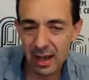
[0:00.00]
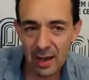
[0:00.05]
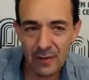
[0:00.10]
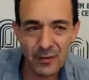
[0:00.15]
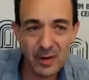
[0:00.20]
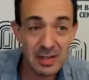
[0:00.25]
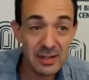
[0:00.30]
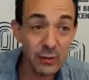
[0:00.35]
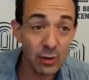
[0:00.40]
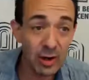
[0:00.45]

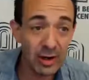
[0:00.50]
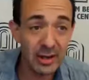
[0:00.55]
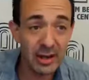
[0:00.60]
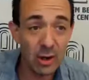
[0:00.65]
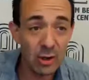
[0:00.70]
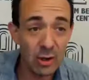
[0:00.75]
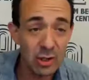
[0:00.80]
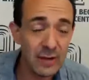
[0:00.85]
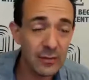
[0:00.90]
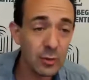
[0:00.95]
first of all, I
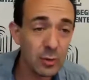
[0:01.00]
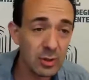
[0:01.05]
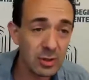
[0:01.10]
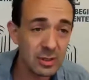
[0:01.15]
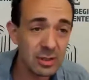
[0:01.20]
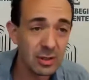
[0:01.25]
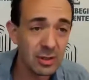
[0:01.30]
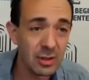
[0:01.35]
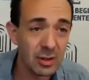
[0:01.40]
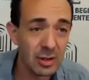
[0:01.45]
encourage everyone
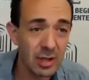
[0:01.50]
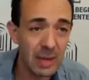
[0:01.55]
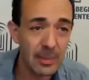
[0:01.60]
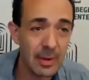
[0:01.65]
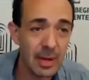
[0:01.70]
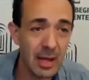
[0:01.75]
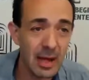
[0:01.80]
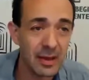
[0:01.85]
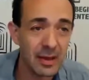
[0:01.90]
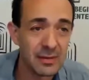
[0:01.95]
to look up
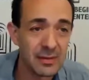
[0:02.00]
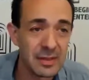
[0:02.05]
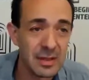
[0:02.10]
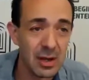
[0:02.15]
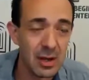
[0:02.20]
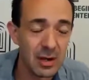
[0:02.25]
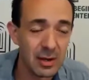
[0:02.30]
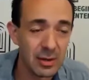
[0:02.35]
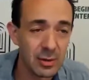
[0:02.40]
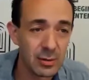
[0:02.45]
Lahav's
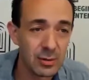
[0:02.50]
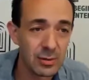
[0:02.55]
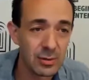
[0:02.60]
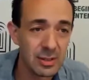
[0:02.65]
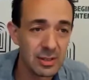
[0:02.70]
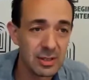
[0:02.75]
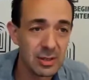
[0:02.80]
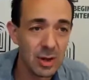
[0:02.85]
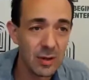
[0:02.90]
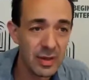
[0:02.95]

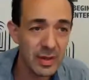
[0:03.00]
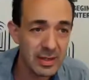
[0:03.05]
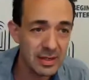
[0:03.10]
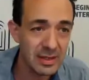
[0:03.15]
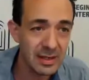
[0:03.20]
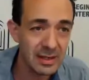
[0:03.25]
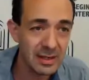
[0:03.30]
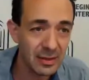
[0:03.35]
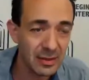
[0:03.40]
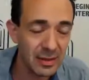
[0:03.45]
articles on this
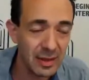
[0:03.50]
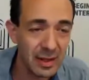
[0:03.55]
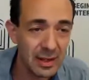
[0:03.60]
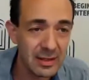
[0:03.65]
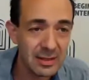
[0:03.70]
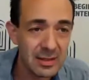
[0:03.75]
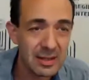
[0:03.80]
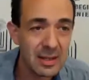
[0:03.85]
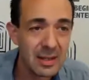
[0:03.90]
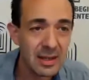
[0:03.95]
and other
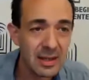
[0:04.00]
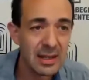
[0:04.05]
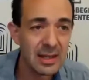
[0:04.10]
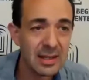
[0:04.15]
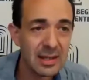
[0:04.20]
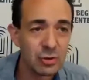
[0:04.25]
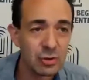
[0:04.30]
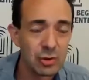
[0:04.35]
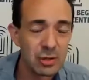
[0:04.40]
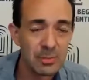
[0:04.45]
things in
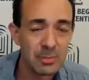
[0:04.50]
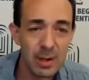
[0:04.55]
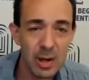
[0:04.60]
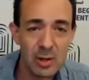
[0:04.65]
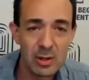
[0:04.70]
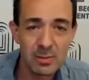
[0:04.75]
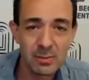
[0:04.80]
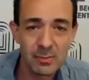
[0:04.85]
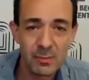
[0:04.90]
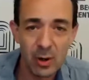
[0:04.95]
the Jerusalem
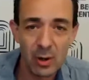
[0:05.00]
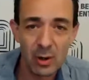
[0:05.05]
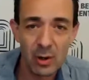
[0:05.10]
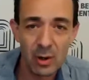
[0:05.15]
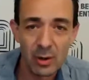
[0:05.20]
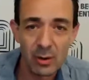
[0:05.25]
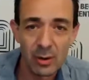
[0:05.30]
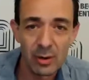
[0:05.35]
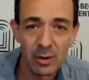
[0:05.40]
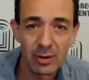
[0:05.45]
Post and follow
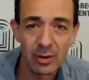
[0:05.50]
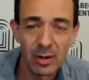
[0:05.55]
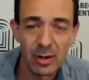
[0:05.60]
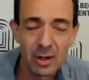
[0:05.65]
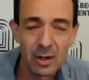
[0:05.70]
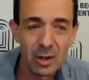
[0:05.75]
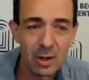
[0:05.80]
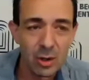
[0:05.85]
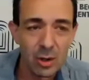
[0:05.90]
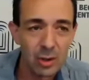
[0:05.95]
her on
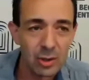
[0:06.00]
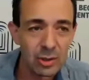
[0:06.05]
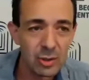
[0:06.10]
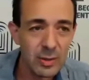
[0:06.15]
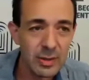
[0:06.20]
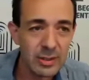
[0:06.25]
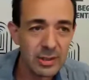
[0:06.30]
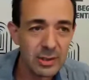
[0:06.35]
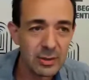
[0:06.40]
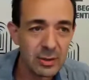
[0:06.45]

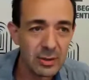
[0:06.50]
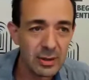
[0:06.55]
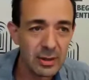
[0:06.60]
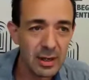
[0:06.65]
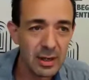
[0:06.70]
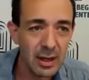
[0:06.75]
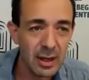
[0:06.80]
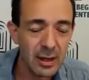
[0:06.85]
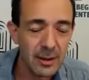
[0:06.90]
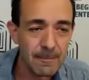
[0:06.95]
Twitter.
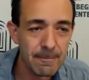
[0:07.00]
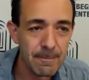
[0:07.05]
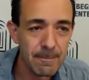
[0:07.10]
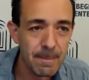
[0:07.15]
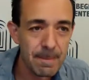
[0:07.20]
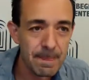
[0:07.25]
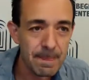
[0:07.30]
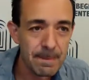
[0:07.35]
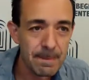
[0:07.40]
And